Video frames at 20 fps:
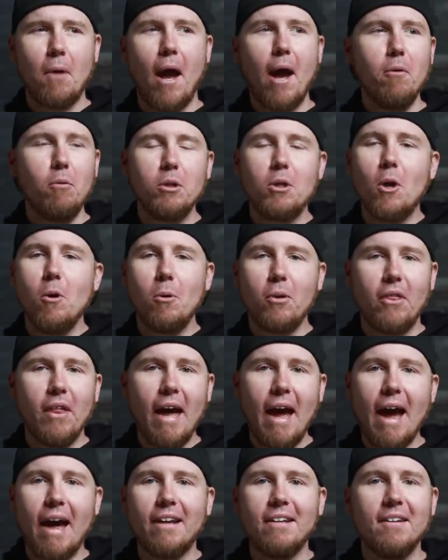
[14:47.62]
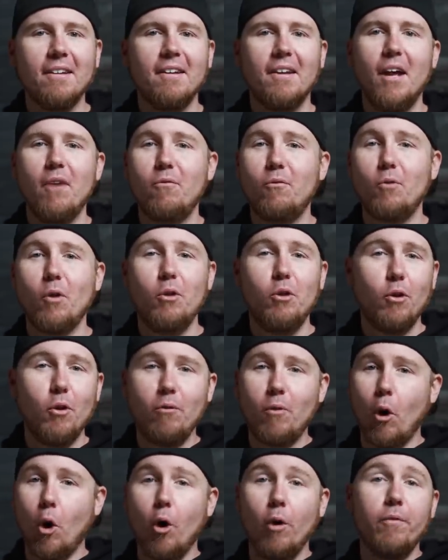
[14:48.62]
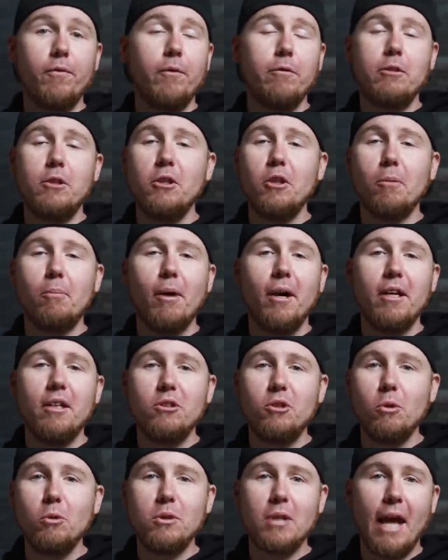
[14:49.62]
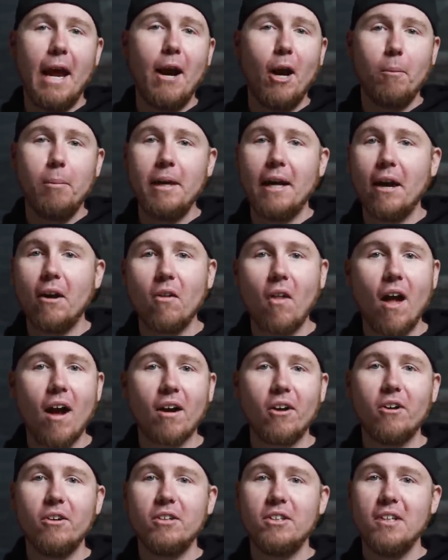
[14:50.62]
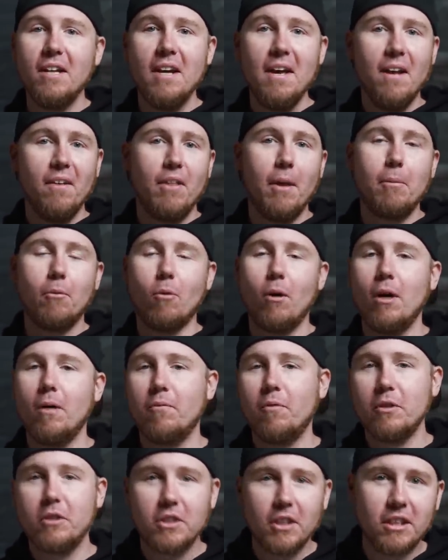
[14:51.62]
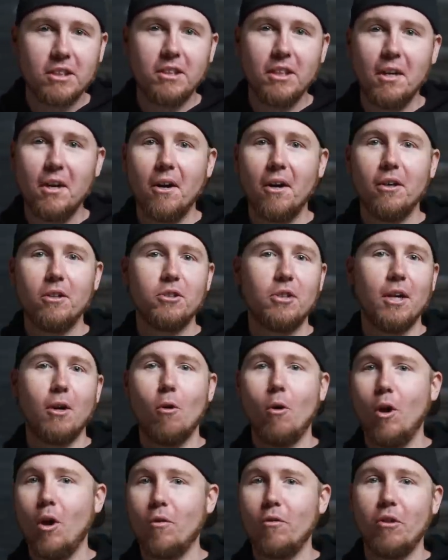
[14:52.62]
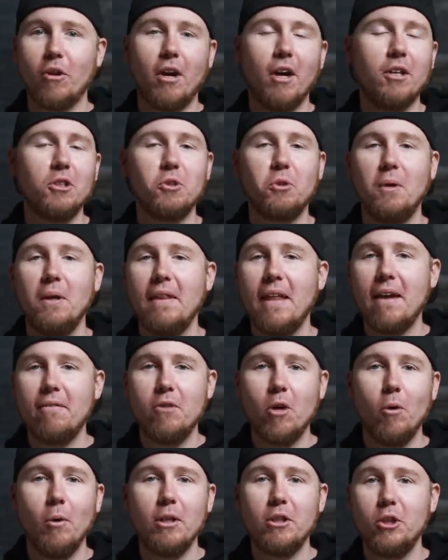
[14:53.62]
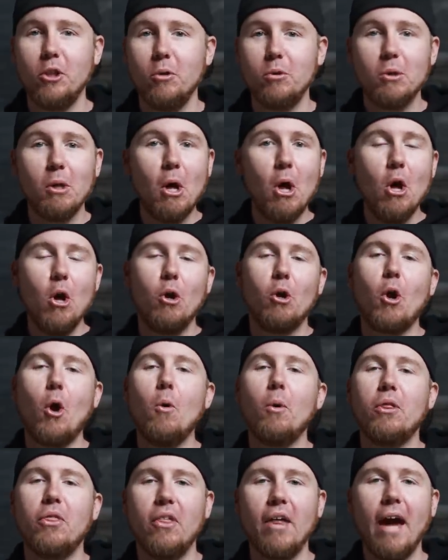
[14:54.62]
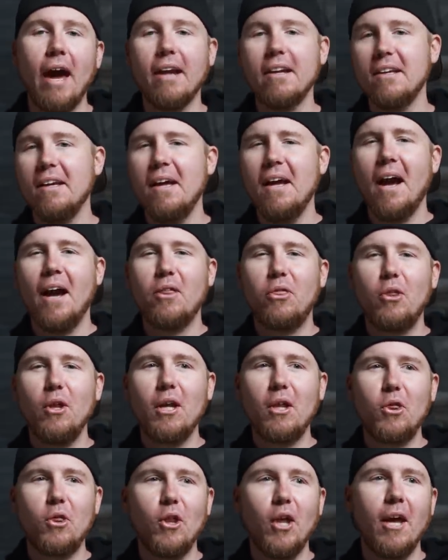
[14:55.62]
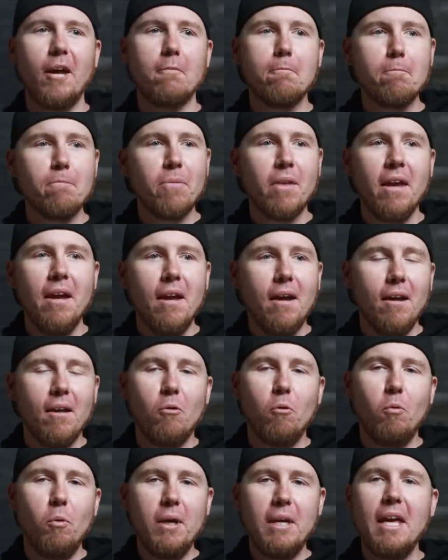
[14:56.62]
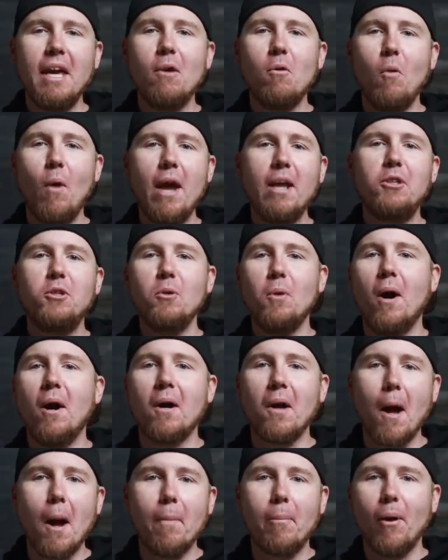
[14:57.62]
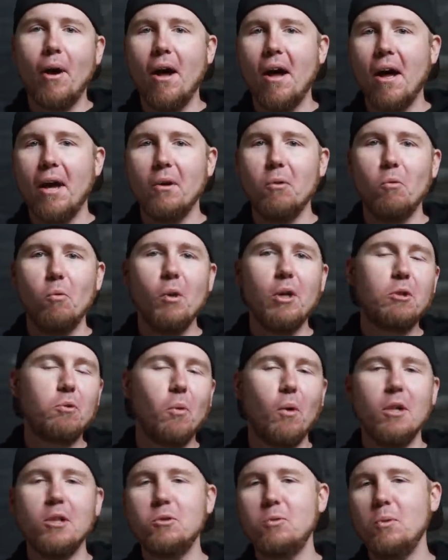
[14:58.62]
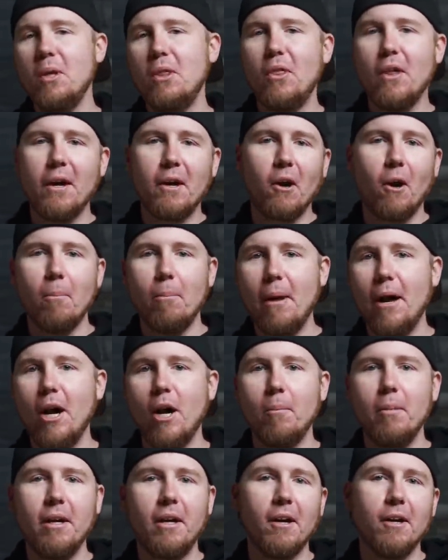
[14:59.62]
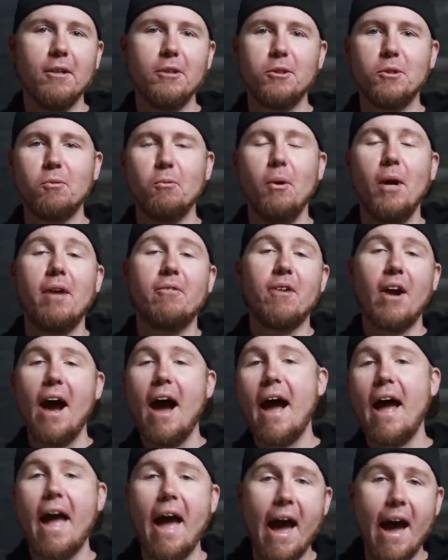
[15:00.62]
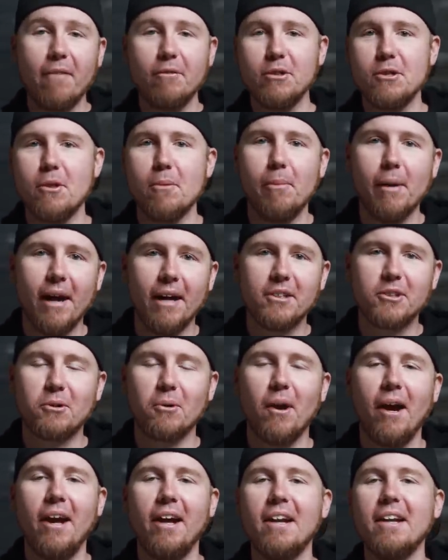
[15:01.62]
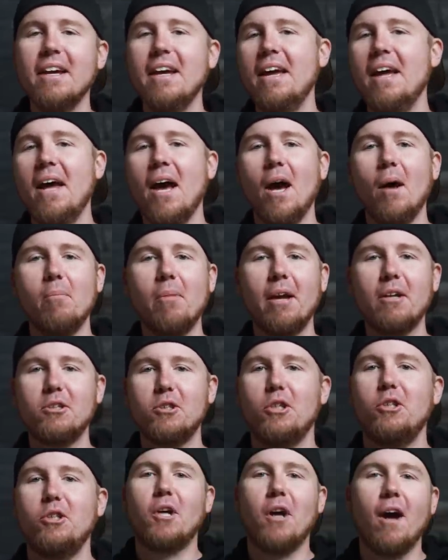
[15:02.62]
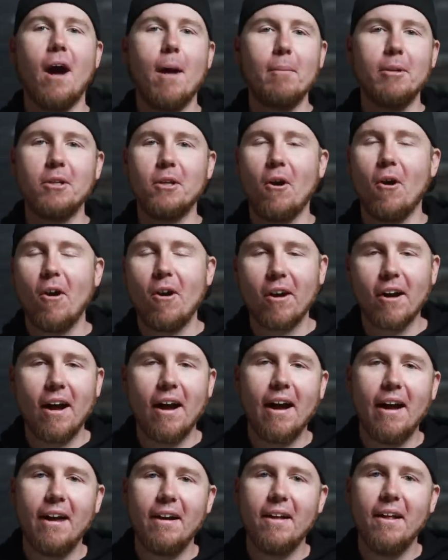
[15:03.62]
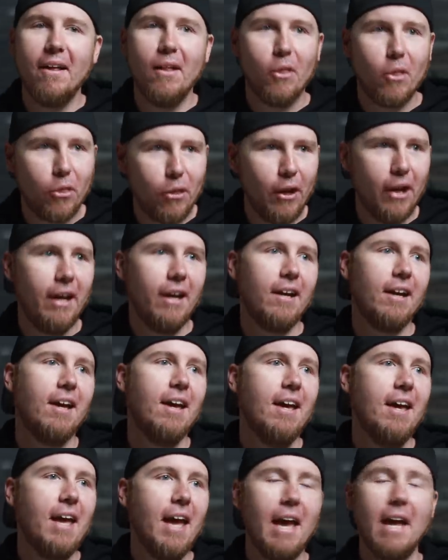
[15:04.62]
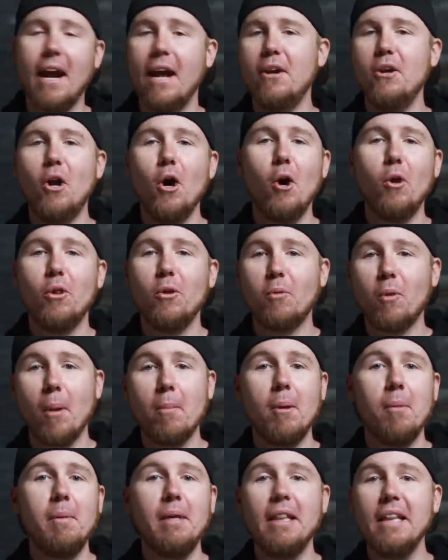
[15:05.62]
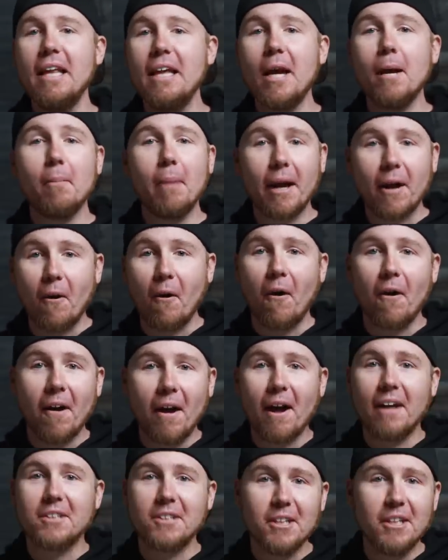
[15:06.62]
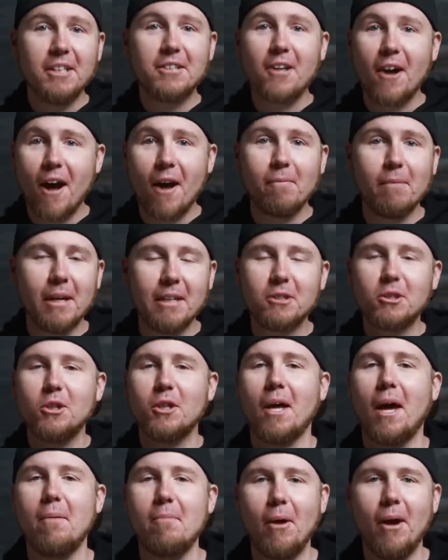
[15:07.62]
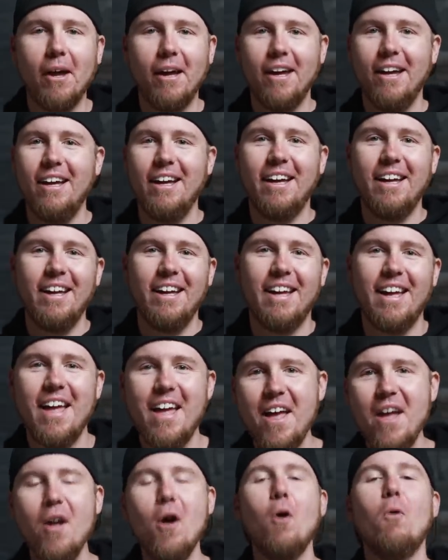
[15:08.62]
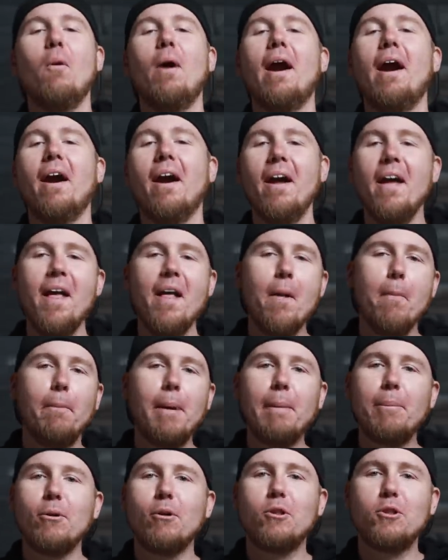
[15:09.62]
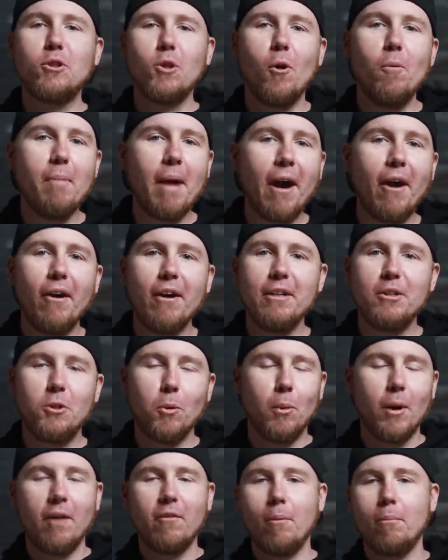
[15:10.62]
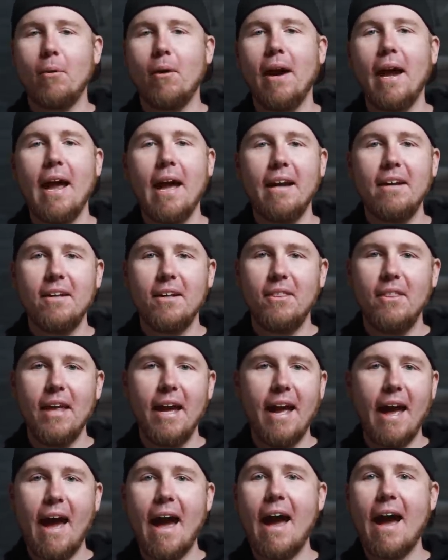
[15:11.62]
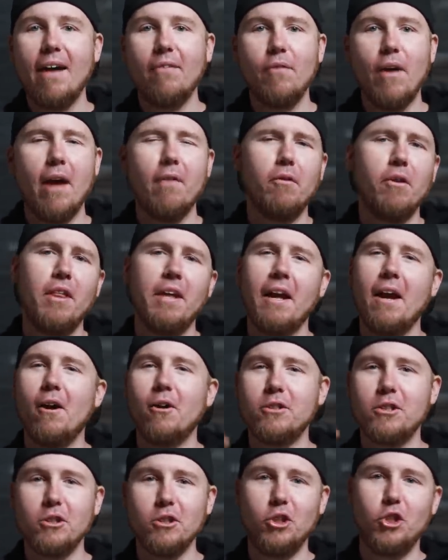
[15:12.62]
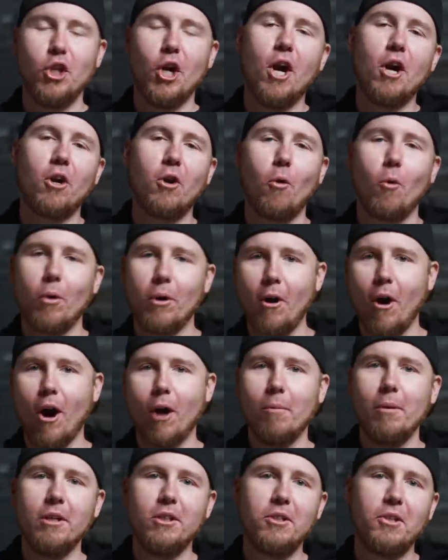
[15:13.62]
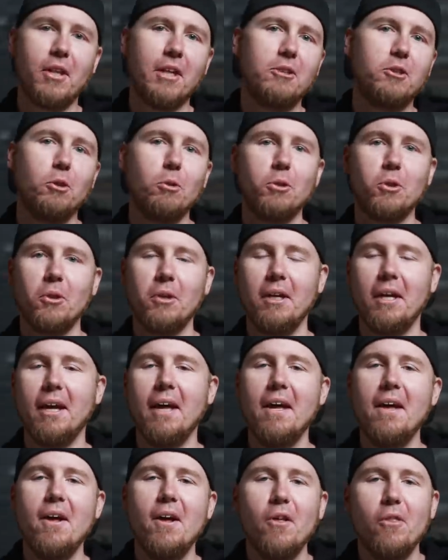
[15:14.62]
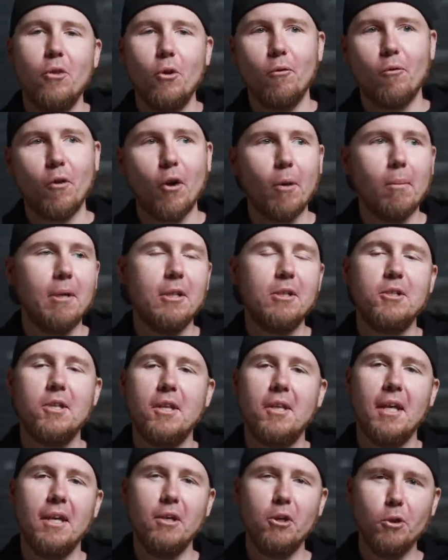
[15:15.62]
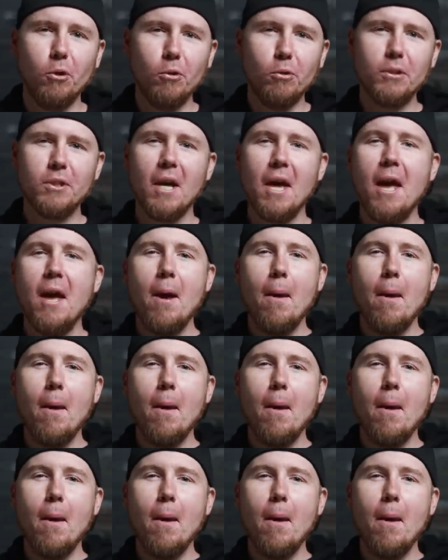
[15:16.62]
I would go with that. If you, or if you've seen your buddies use A R B air lockers, they've been running for six years, they go all over the country, they have no issues, go with that. I think that we get way too hung up on which ones we think are better because whatever I have is the best, right? Um, that is common car guy thing. And I know that where I'm going to be lit up by car guys in these comments, where people are so married to whatever brand they have. Everything else is junk or garbage. That's usually the verbiage that they use.